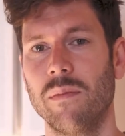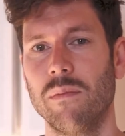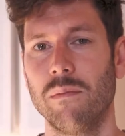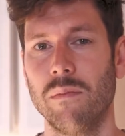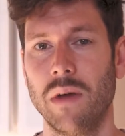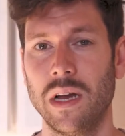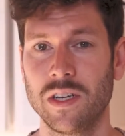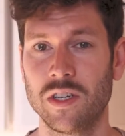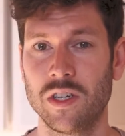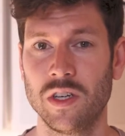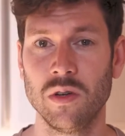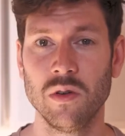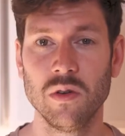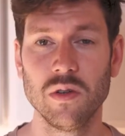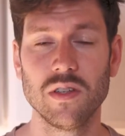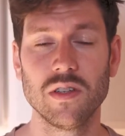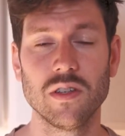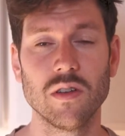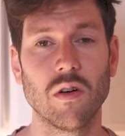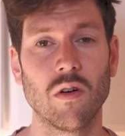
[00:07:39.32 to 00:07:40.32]

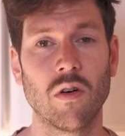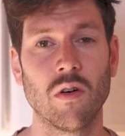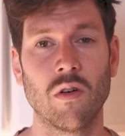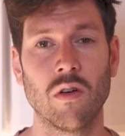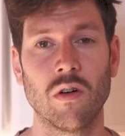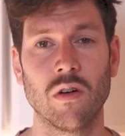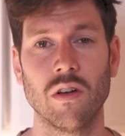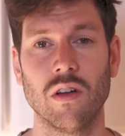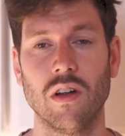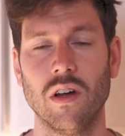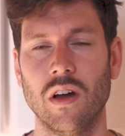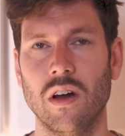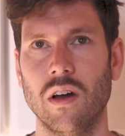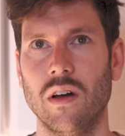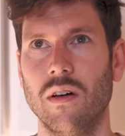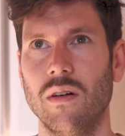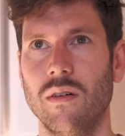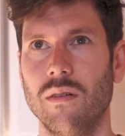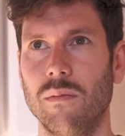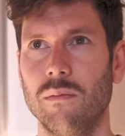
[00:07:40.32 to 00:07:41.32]
Matjoez, or
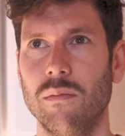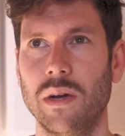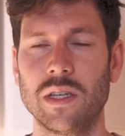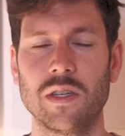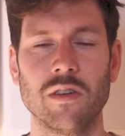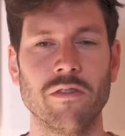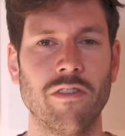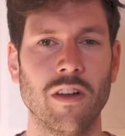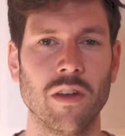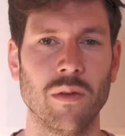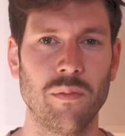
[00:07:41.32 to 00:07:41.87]
Matthew van der